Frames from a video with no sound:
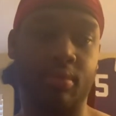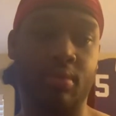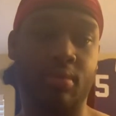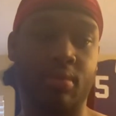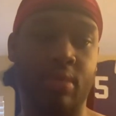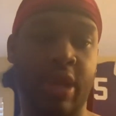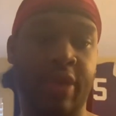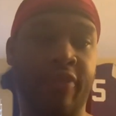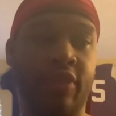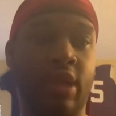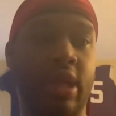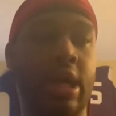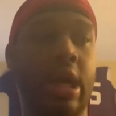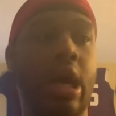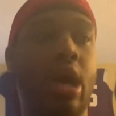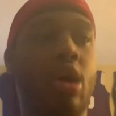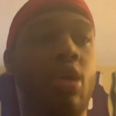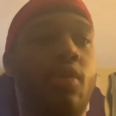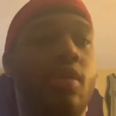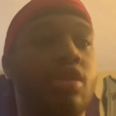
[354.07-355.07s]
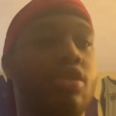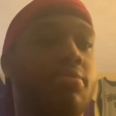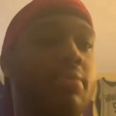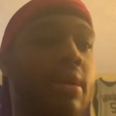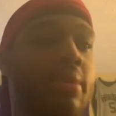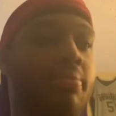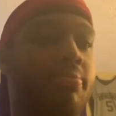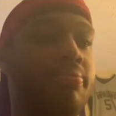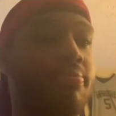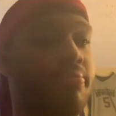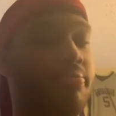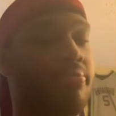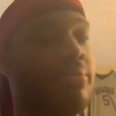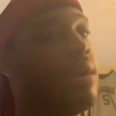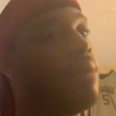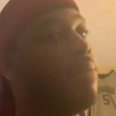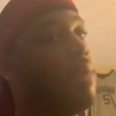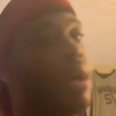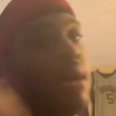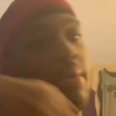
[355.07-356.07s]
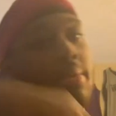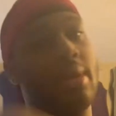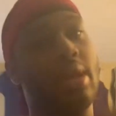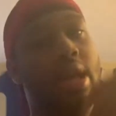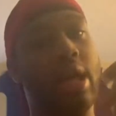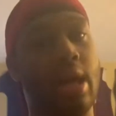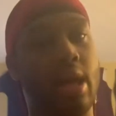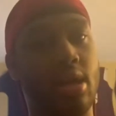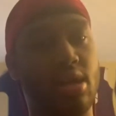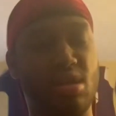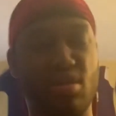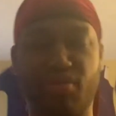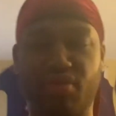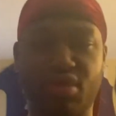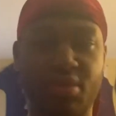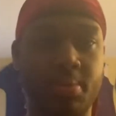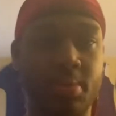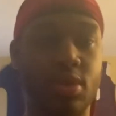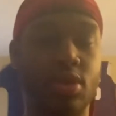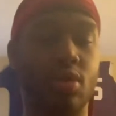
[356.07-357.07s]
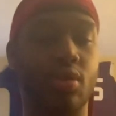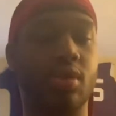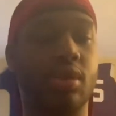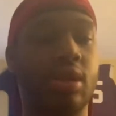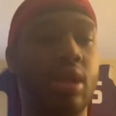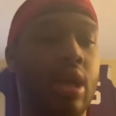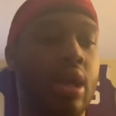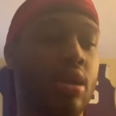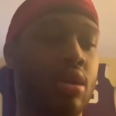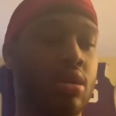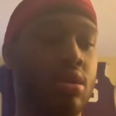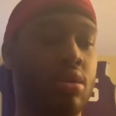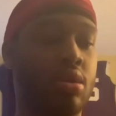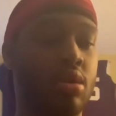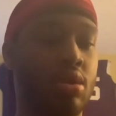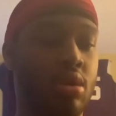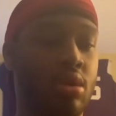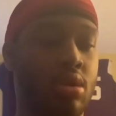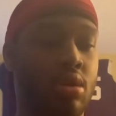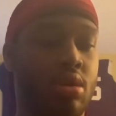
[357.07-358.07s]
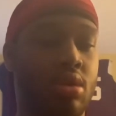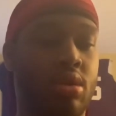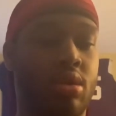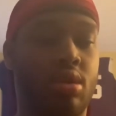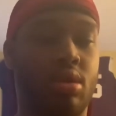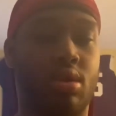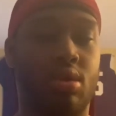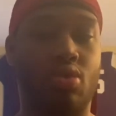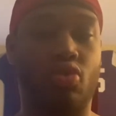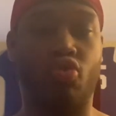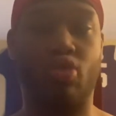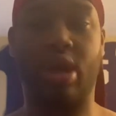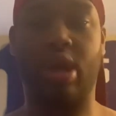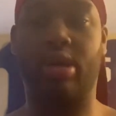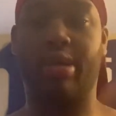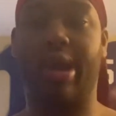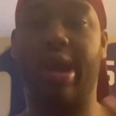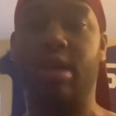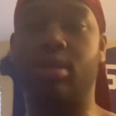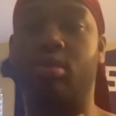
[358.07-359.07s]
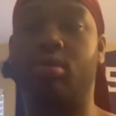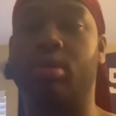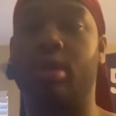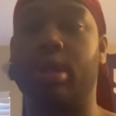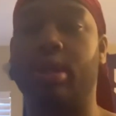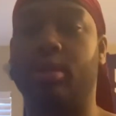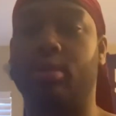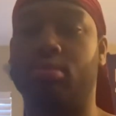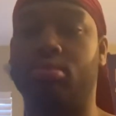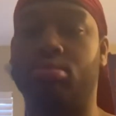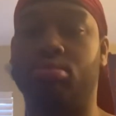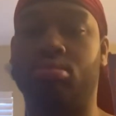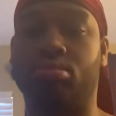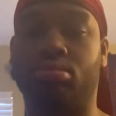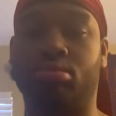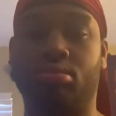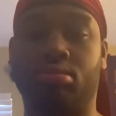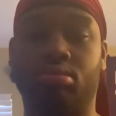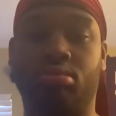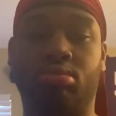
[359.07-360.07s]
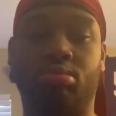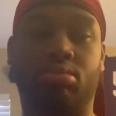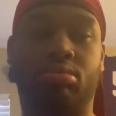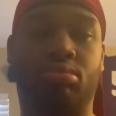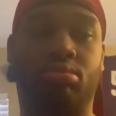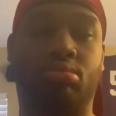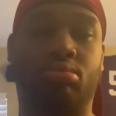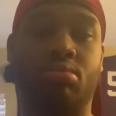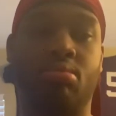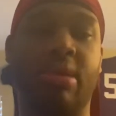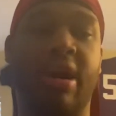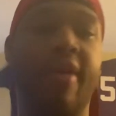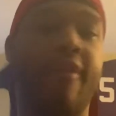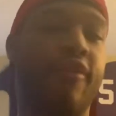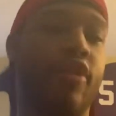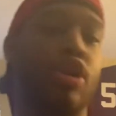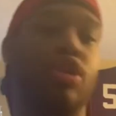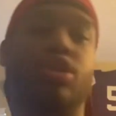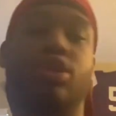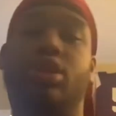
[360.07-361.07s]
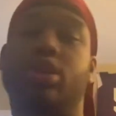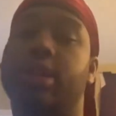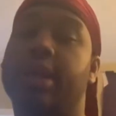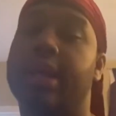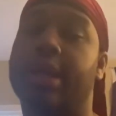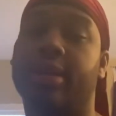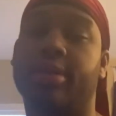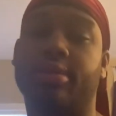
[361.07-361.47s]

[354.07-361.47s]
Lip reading: I feel like I owe it to my mom and dad, you feel me? So it's like, when I graduate, my first check,